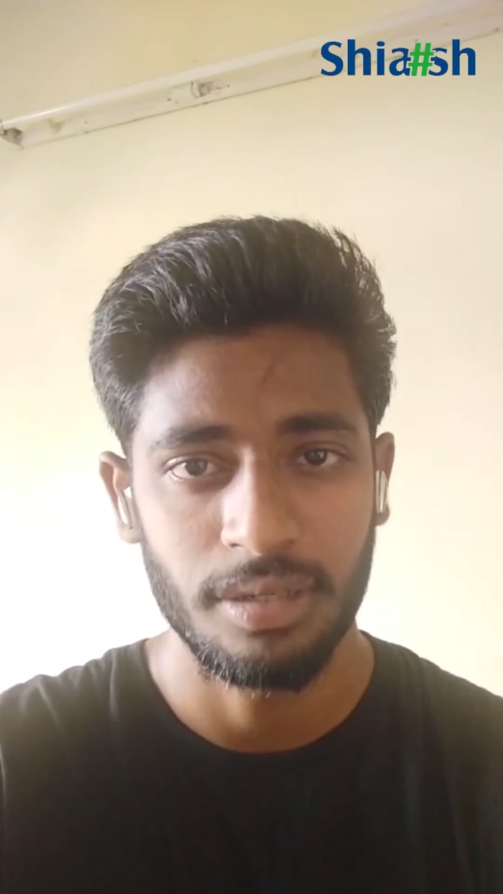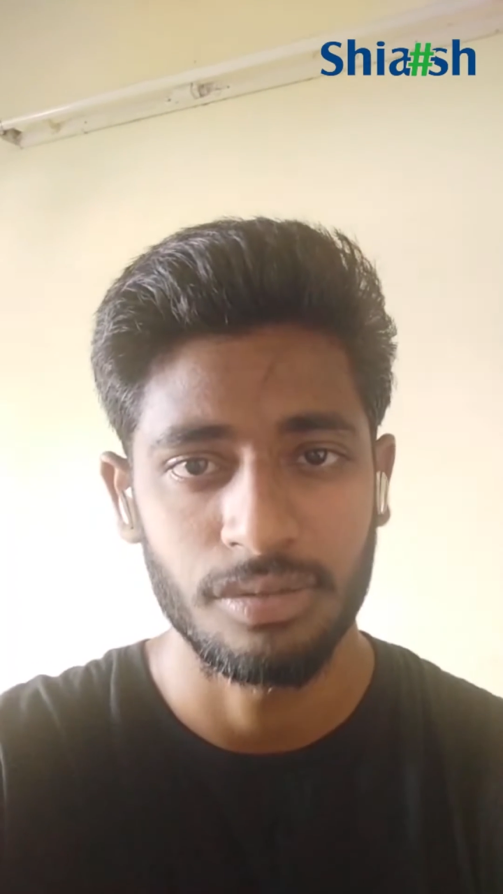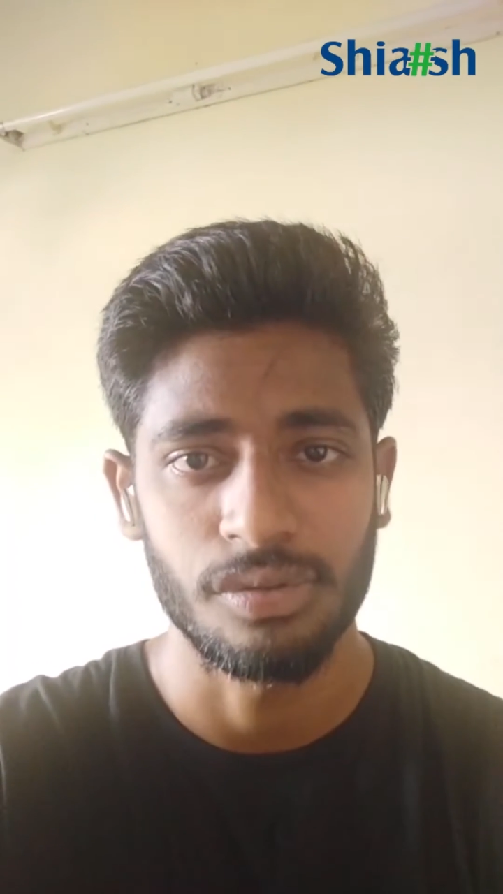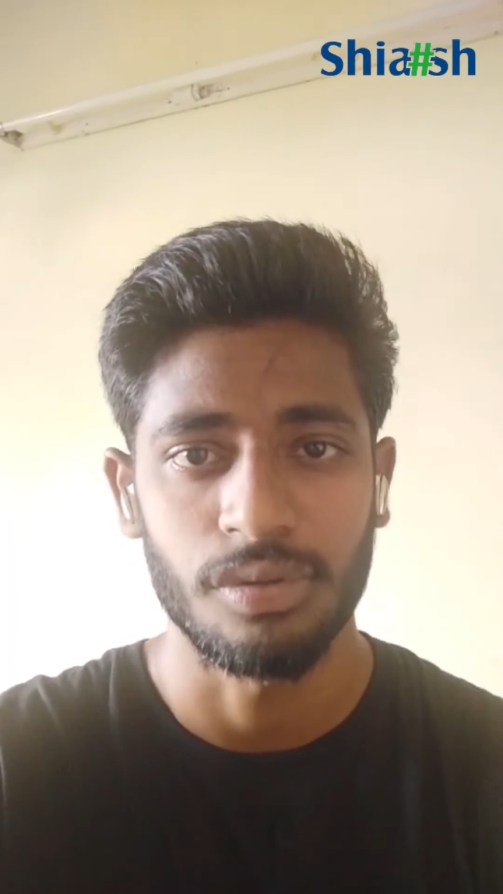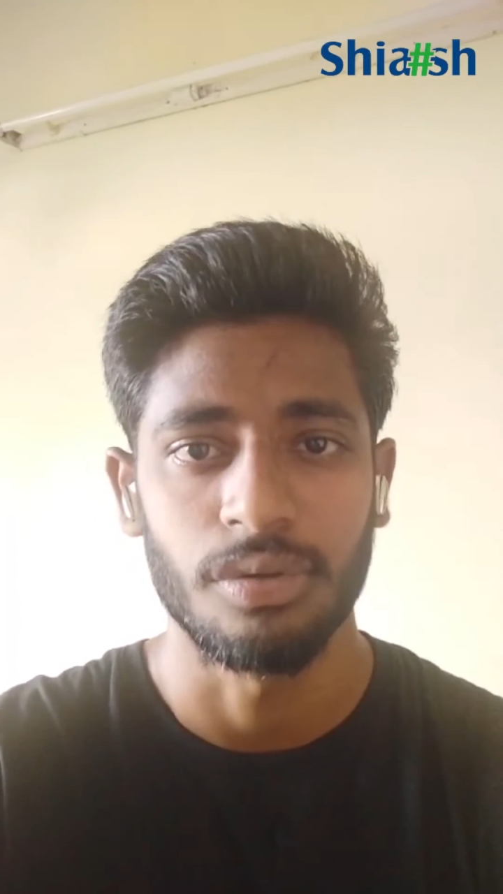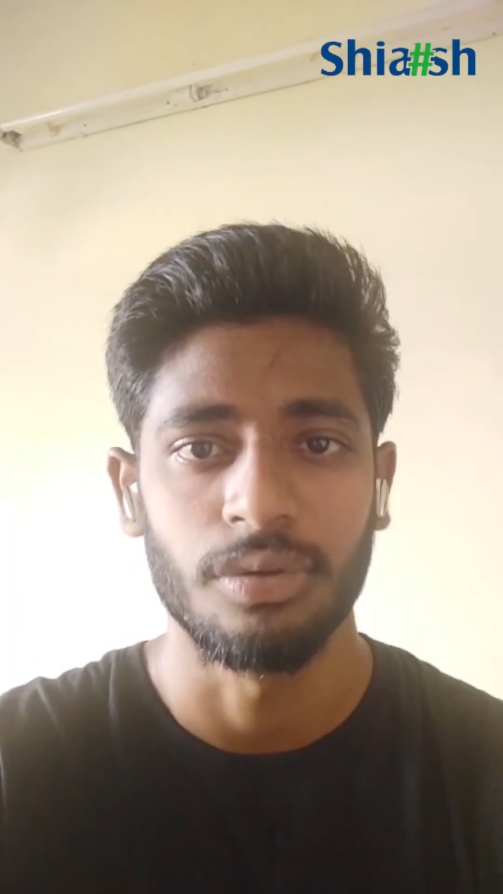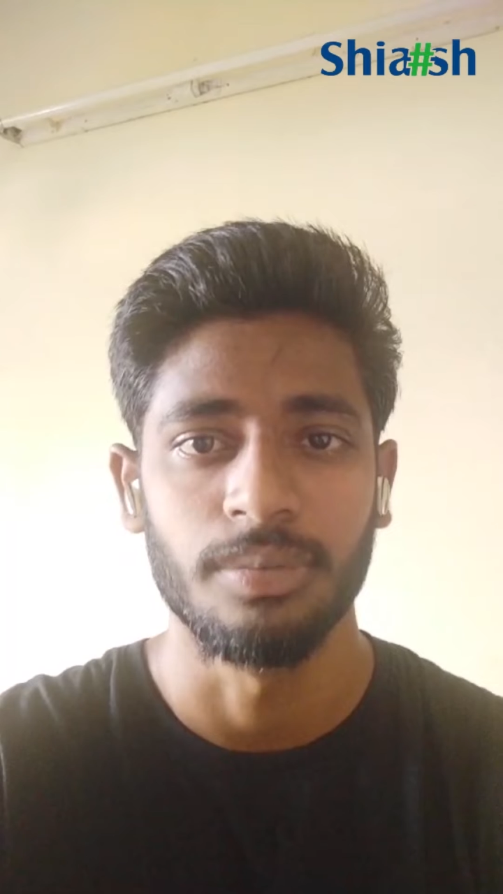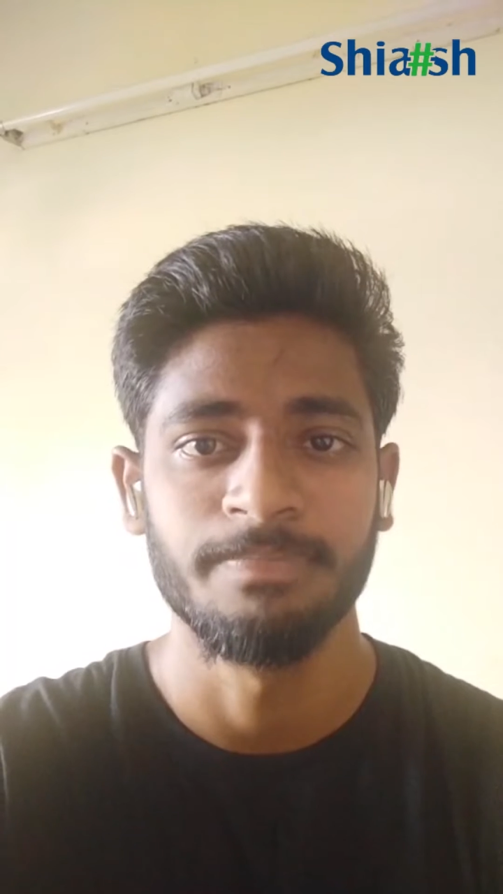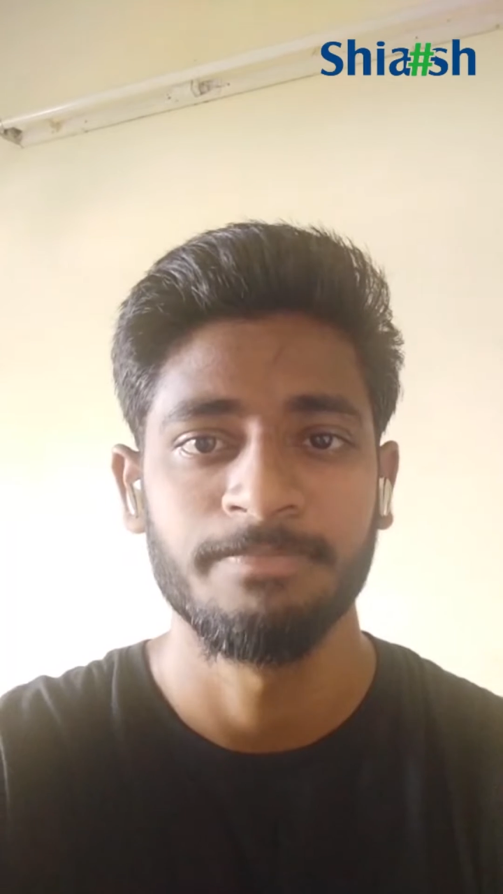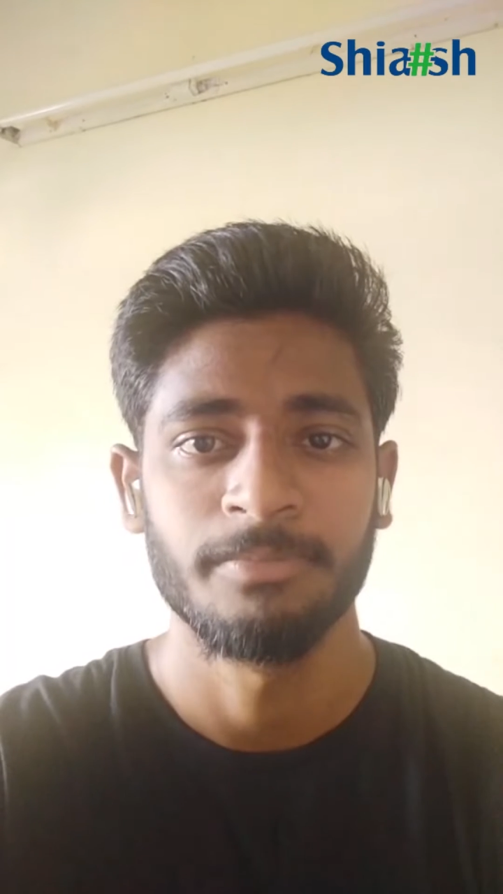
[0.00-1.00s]
So
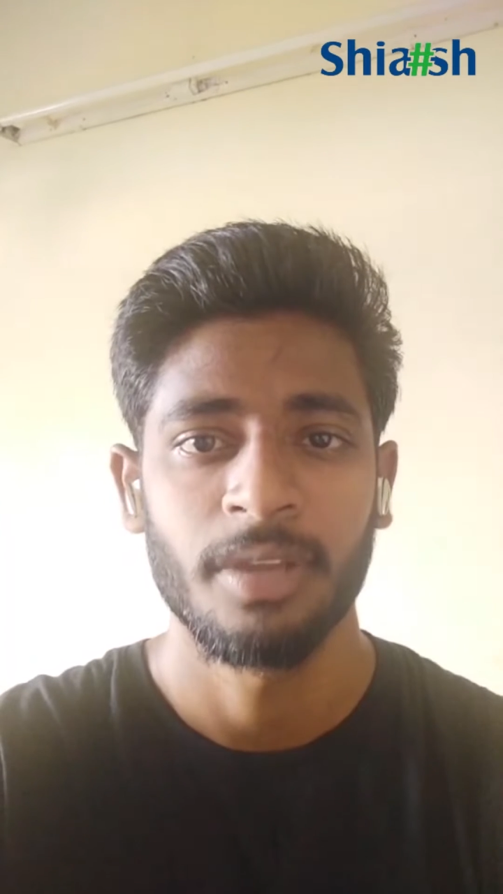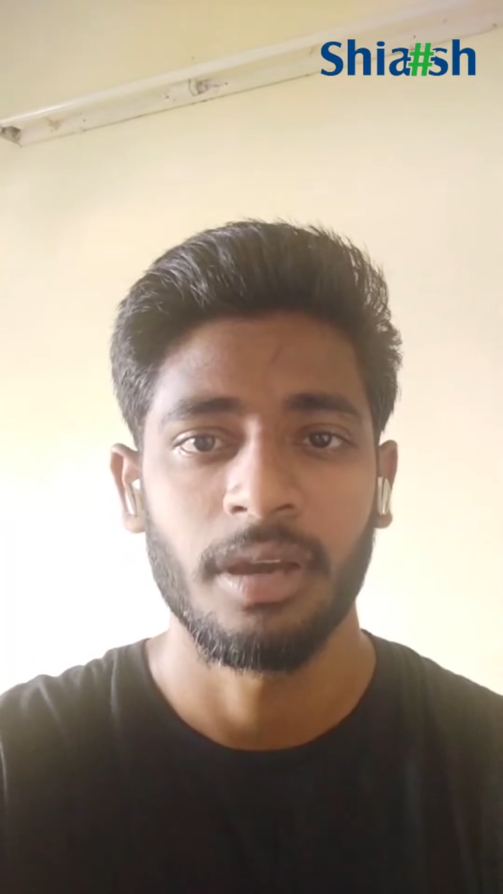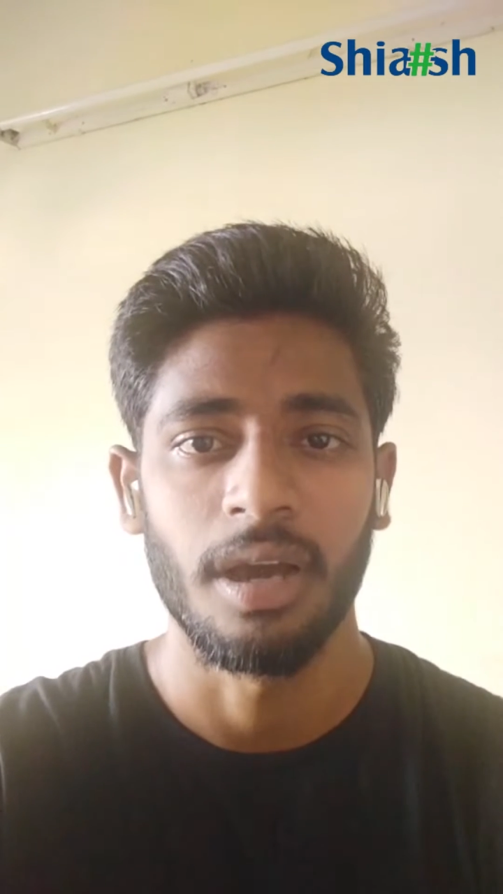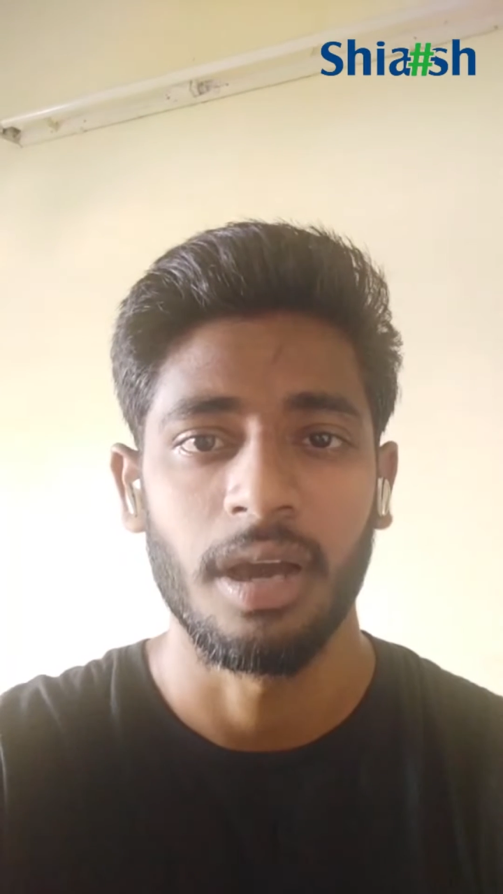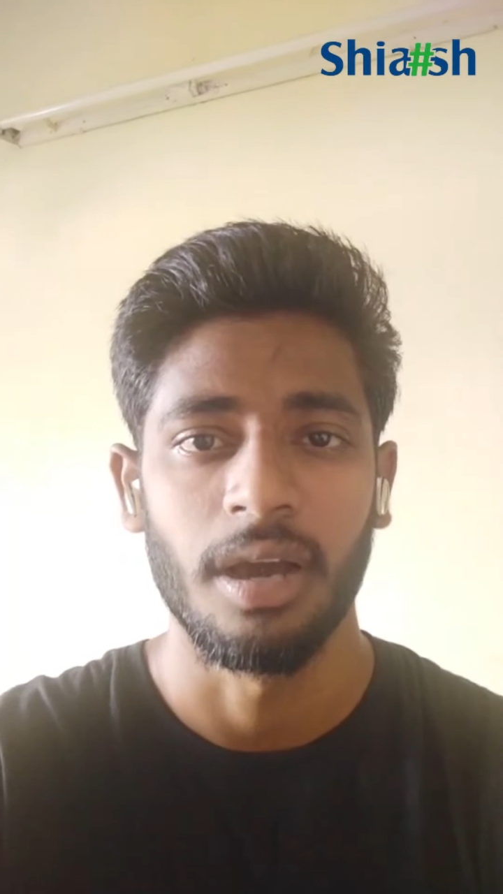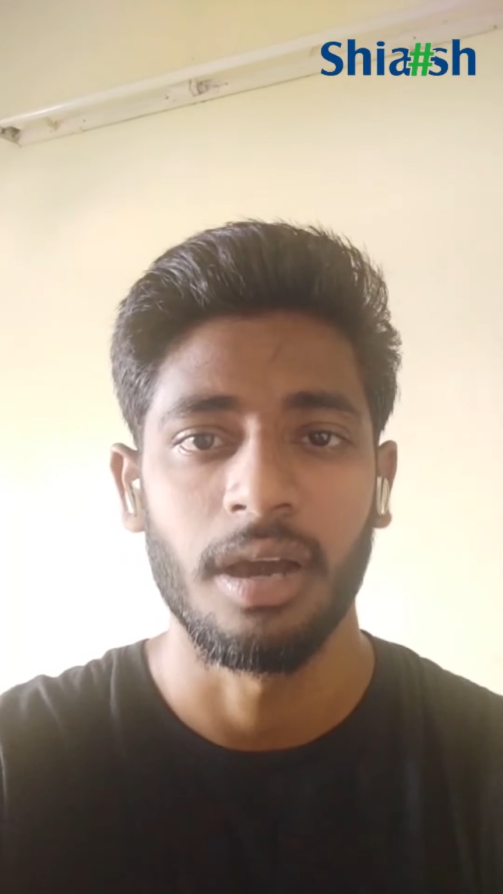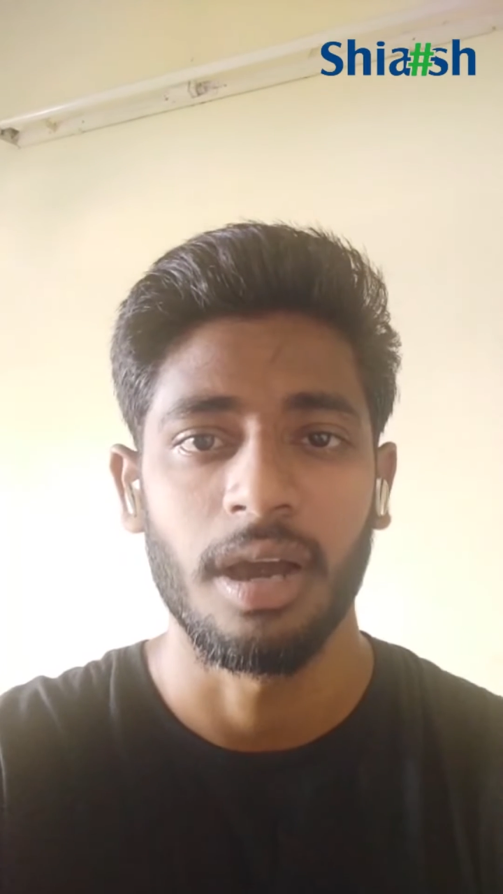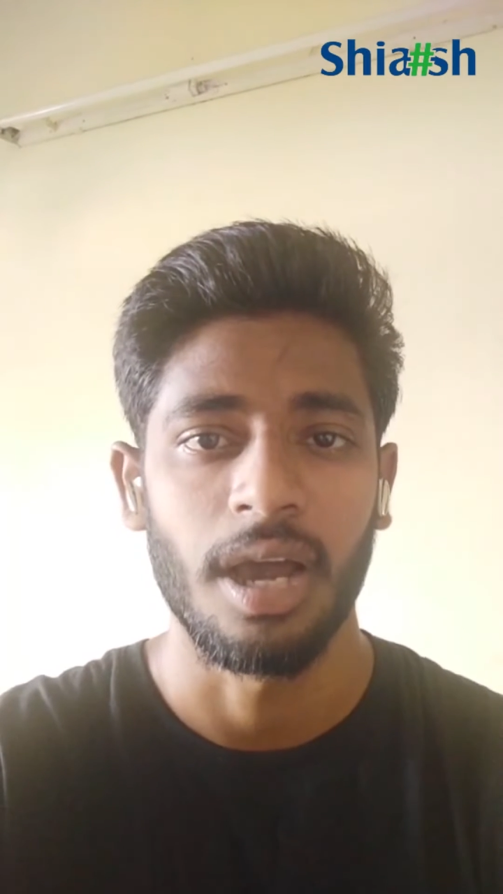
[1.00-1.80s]
uh,